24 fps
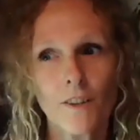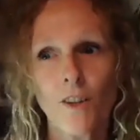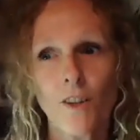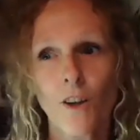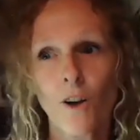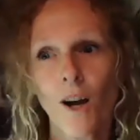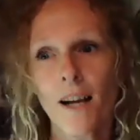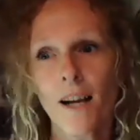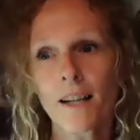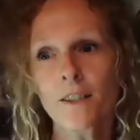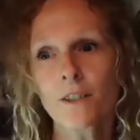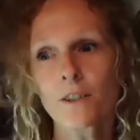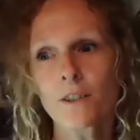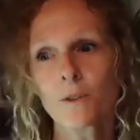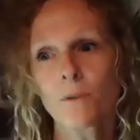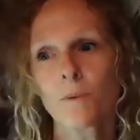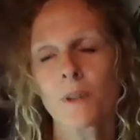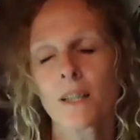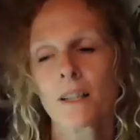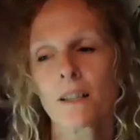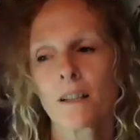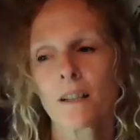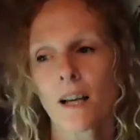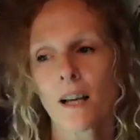So I do
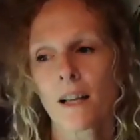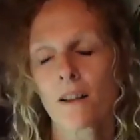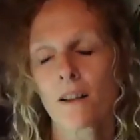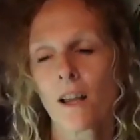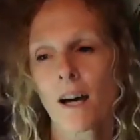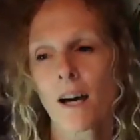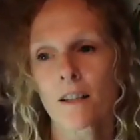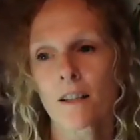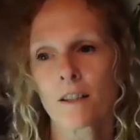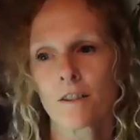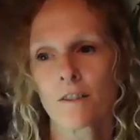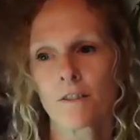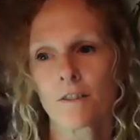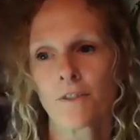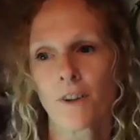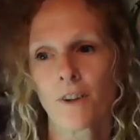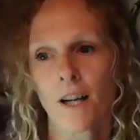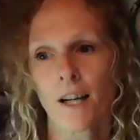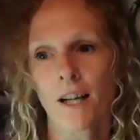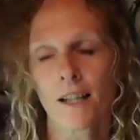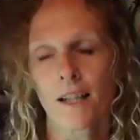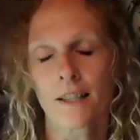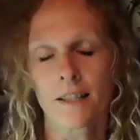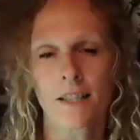what a lot of
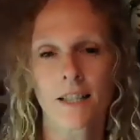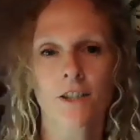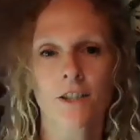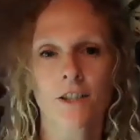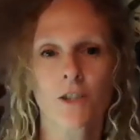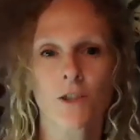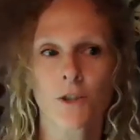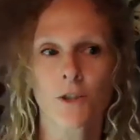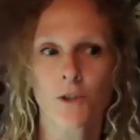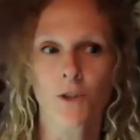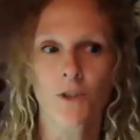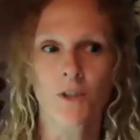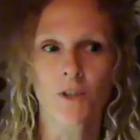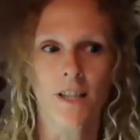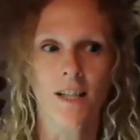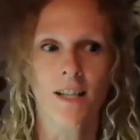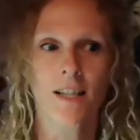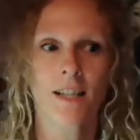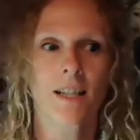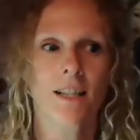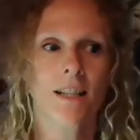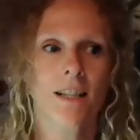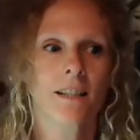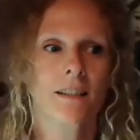teachers
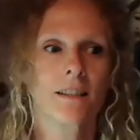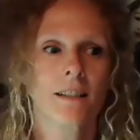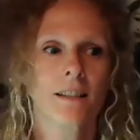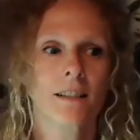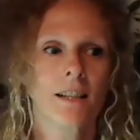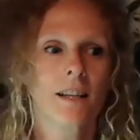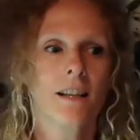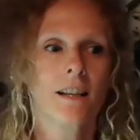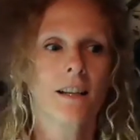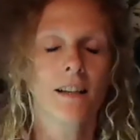in,